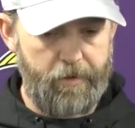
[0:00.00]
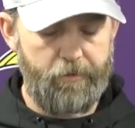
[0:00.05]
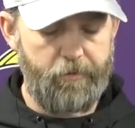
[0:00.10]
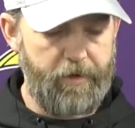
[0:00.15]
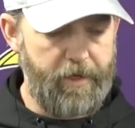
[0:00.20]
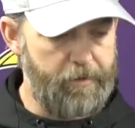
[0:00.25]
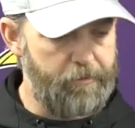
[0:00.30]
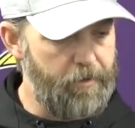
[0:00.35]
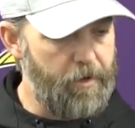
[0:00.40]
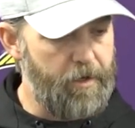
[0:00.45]

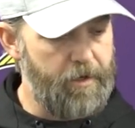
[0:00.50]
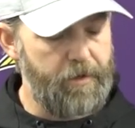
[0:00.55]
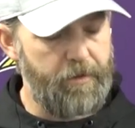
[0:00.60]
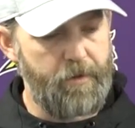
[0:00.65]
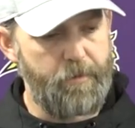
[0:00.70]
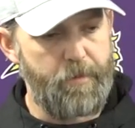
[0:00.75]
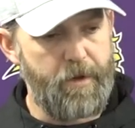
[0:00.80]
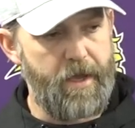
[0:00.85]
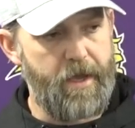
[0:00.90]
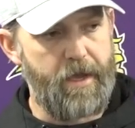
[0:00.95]
run in
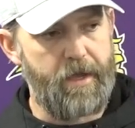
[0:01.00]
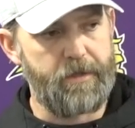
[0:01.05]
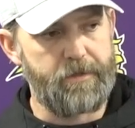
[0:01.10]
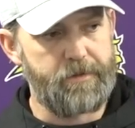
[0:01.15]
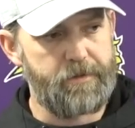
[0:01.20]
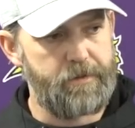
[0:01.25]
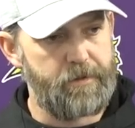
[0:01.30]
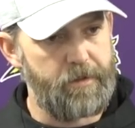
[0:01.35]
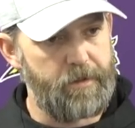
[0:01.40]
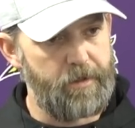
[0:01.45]
the
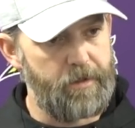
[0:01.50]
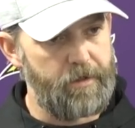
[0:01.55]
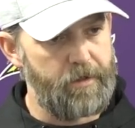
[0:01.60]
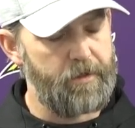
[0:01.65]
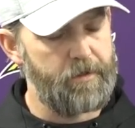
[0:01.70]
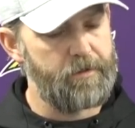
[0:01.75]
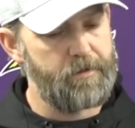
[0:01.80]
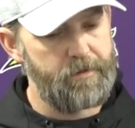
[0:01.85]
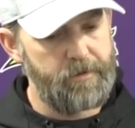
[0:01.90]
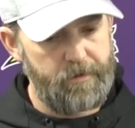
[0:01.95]
past,
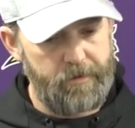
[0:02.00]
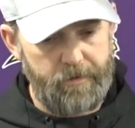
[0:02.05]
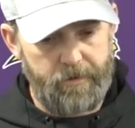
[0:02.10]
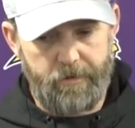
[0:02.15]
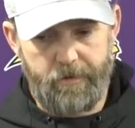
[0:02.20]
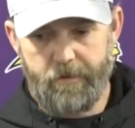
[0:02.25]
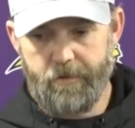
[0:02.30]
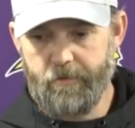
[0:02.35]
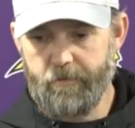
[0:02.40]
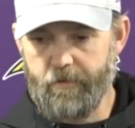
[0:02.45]

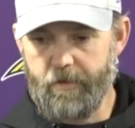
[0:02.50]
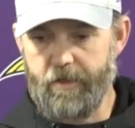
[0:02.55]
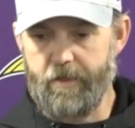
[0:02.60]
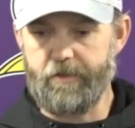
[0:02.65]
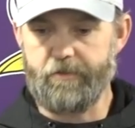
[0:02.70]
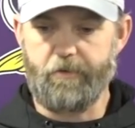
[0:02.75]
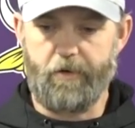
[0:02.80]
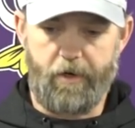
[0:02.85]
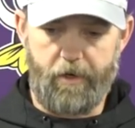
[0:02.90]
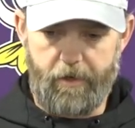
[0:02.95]
where
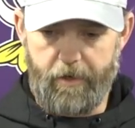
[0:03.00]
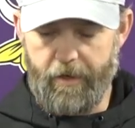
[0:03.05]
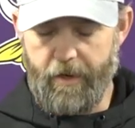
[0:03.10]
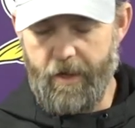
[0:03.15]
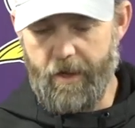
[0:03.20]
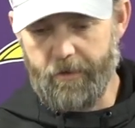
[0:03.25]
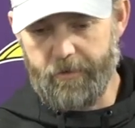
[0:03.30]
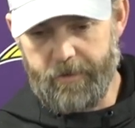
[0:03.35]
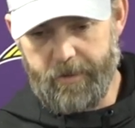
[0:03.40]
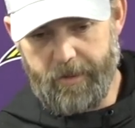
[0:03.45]
he's running an
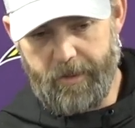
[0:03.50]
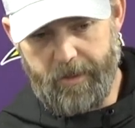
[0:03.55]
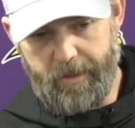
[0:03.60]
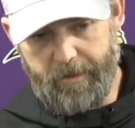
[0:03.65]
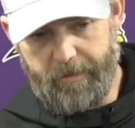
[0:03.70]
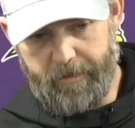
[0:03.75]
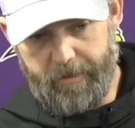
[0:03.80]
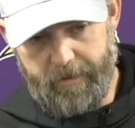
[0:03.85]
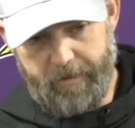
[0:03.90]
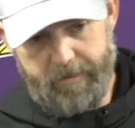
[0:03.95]
out
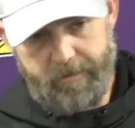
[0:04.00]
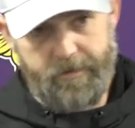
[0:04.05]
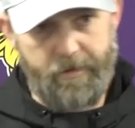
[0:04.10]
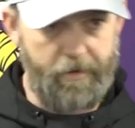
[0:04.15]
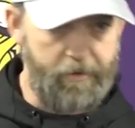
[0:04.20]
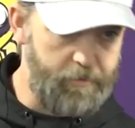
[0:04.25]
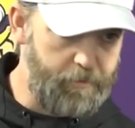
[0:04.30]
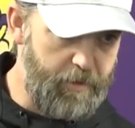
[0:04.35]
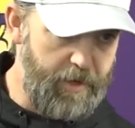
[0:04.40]
cut and then he starts